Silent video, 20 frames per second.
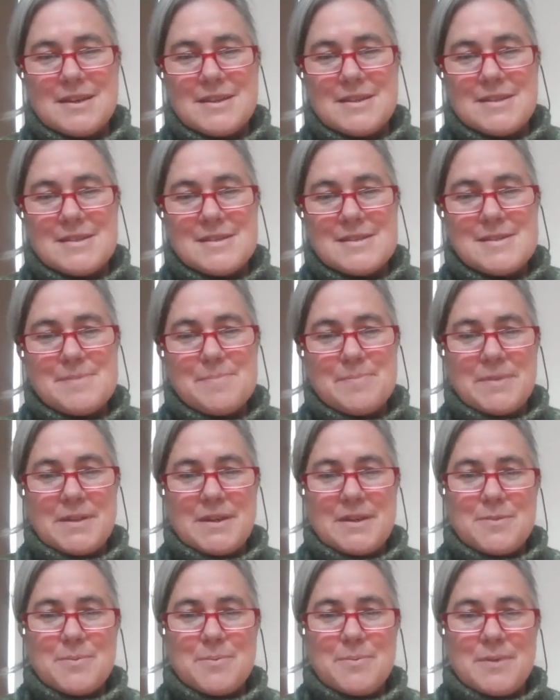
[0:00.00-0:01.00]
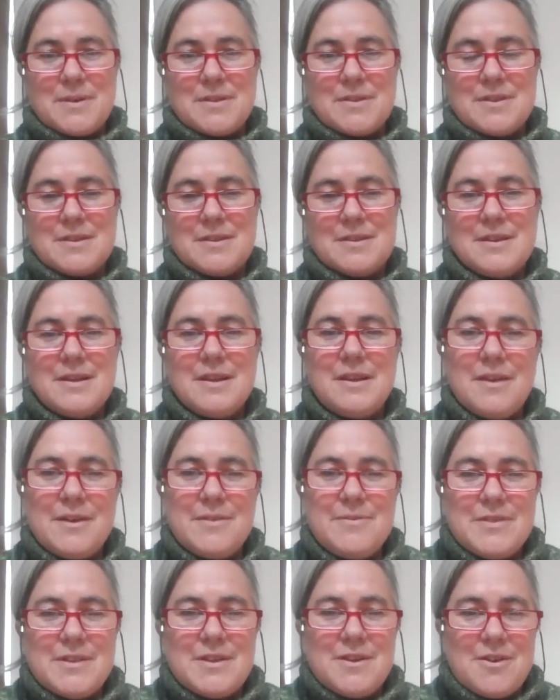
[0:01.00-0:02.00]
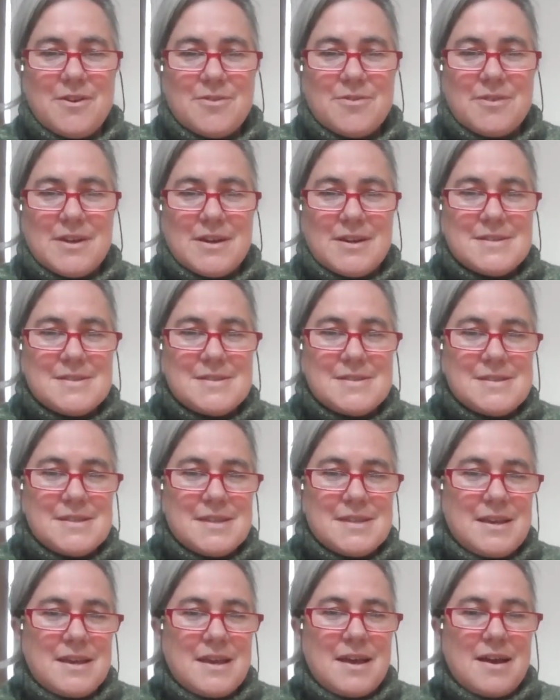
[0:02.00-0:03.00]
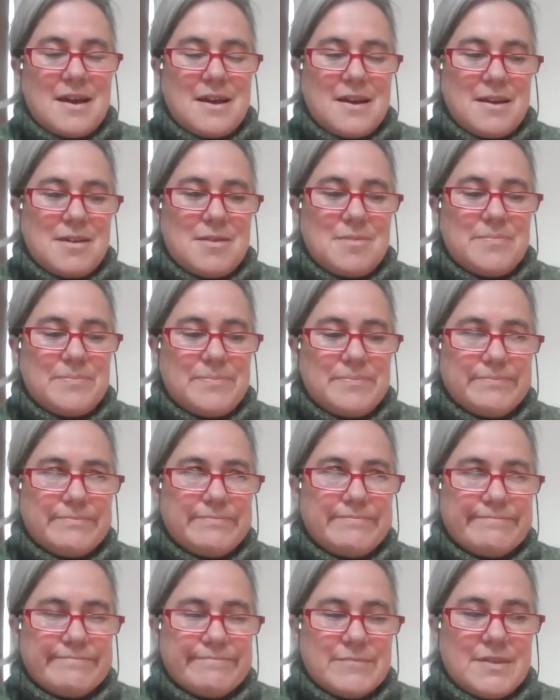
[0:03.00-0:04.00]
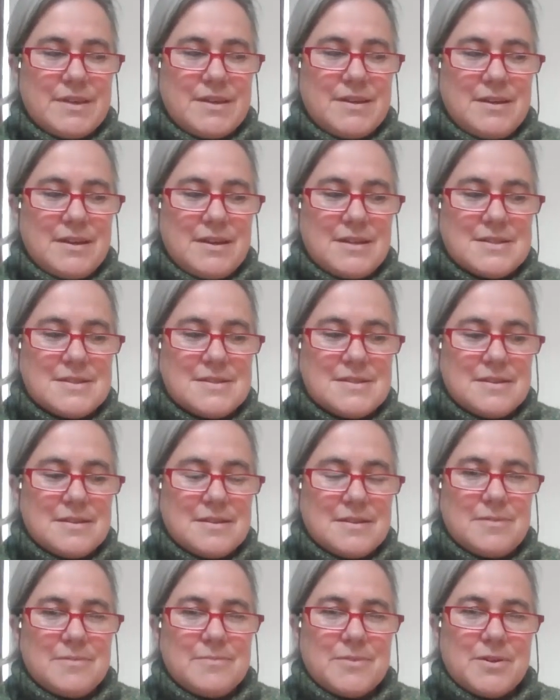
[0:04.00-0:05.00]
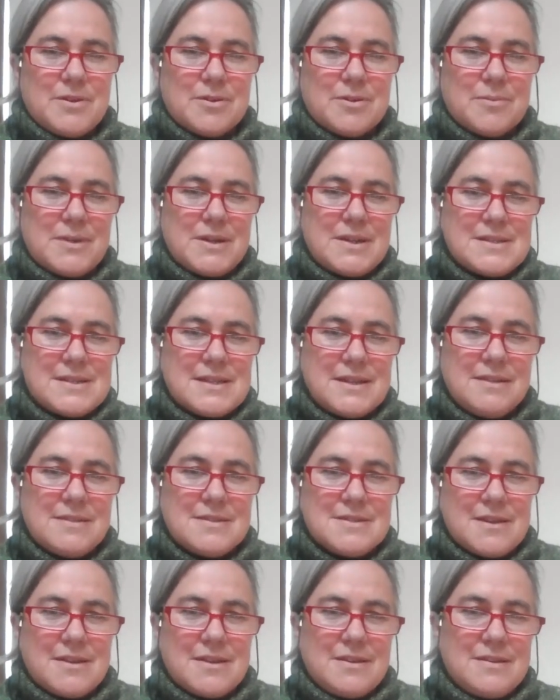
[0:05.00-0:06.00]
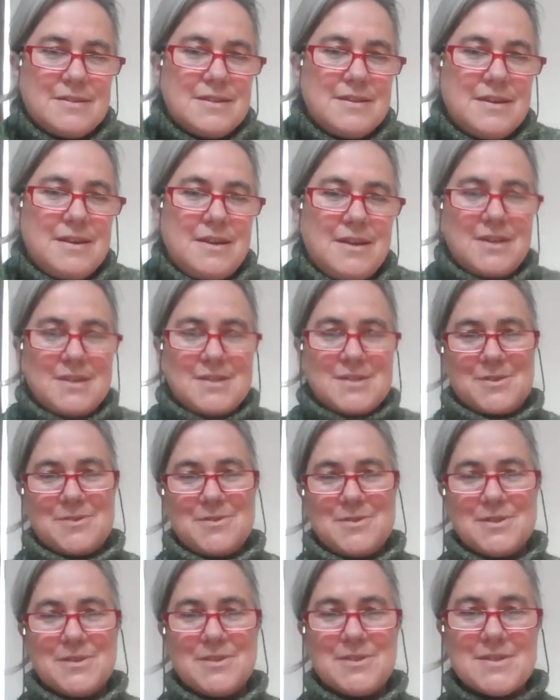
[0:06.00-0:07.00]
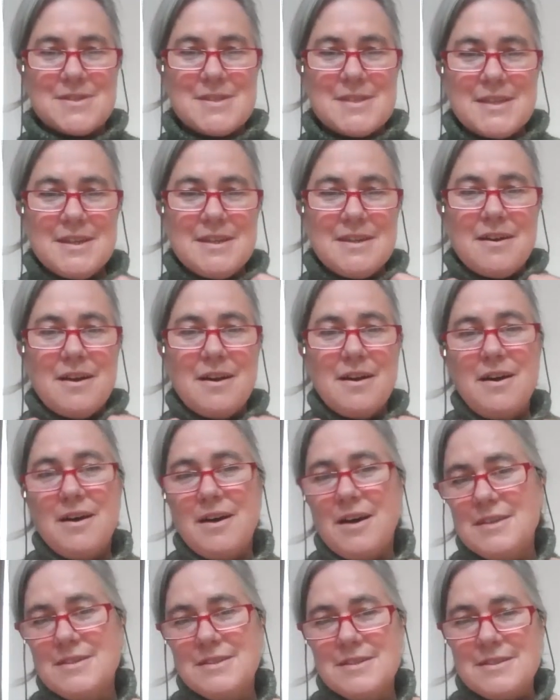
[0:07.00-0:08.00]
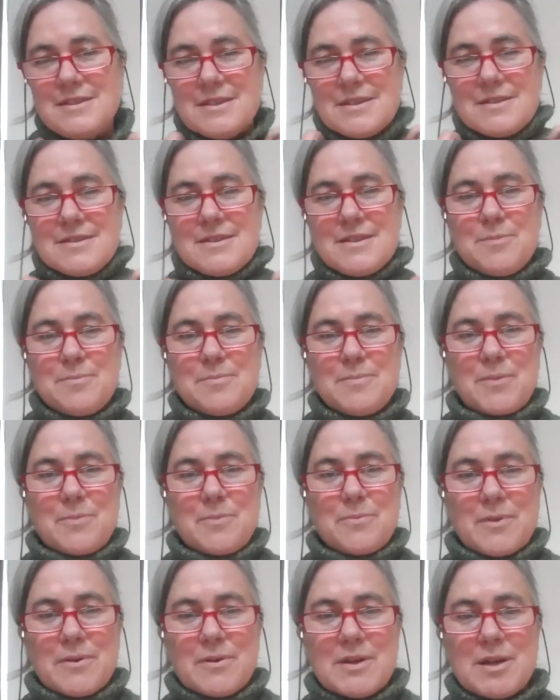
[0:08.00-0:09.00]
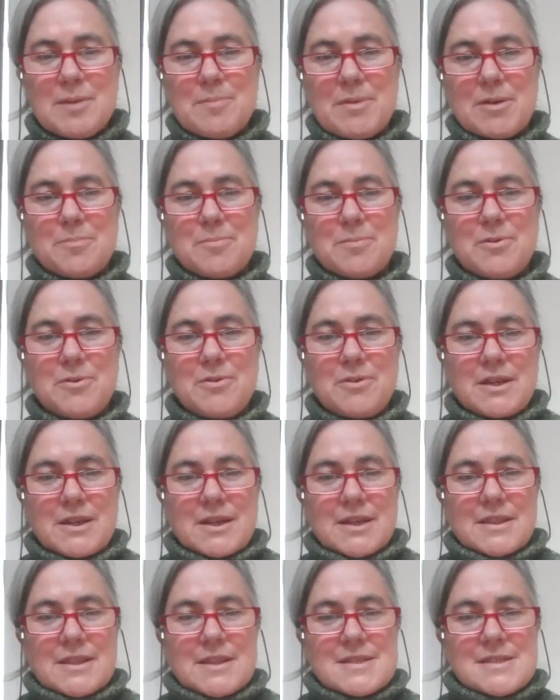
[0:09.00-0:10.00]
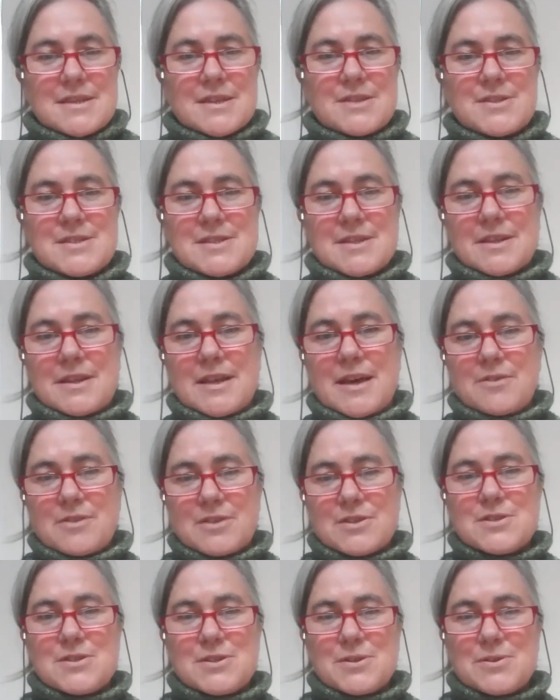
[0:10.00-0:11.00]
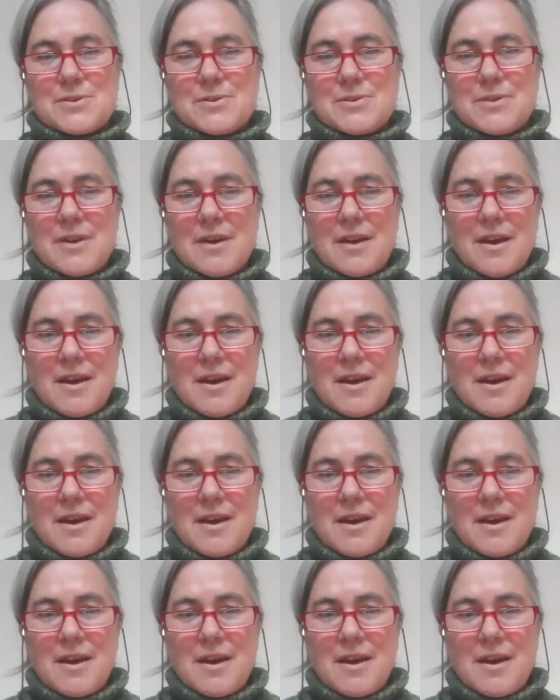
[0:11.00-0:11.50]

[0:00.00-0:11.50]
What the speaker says: is knit with Life in the Long Grass. The colourway is Hillside. So as you can see, I didn't actually worry about pooling in this. I just allowed it to.